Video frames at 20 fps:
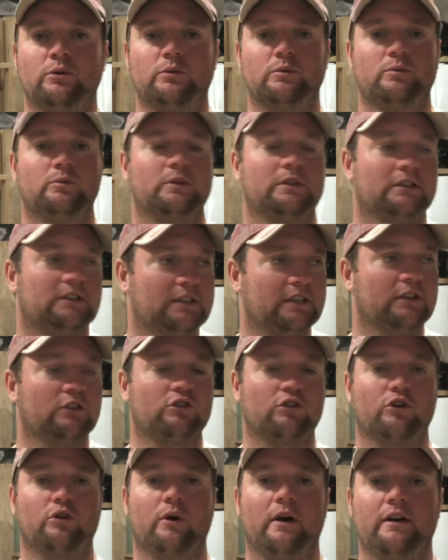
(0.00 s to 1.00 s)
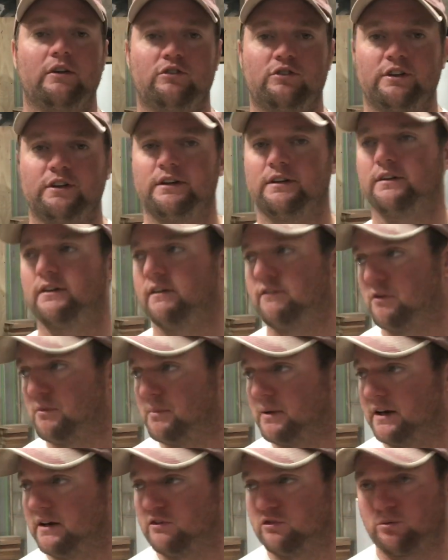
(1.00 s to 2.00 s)
when things are crazy and
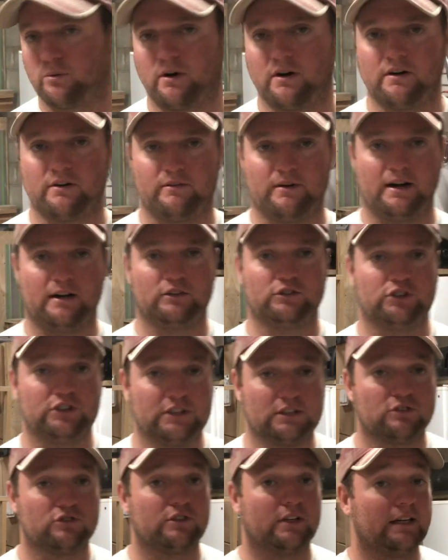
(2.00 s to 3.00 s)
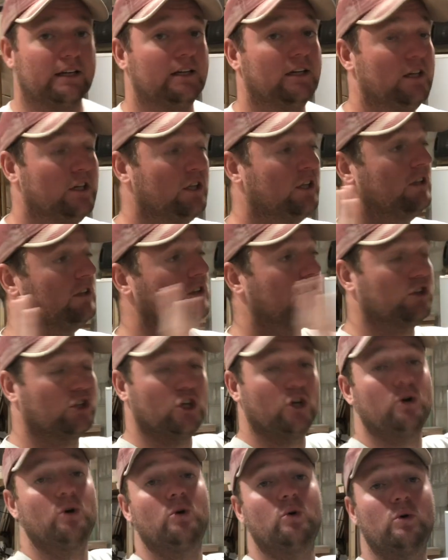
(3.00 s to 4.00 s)
everybody's running around, she can say,
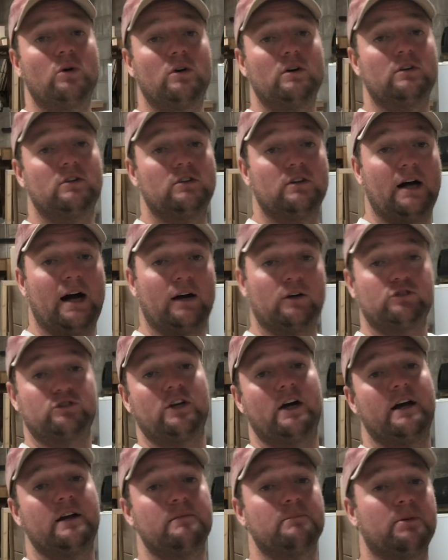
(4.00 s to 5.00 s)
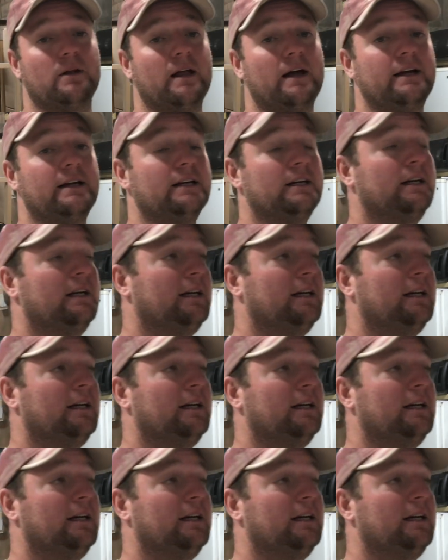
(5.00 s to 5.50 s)
go outside and play.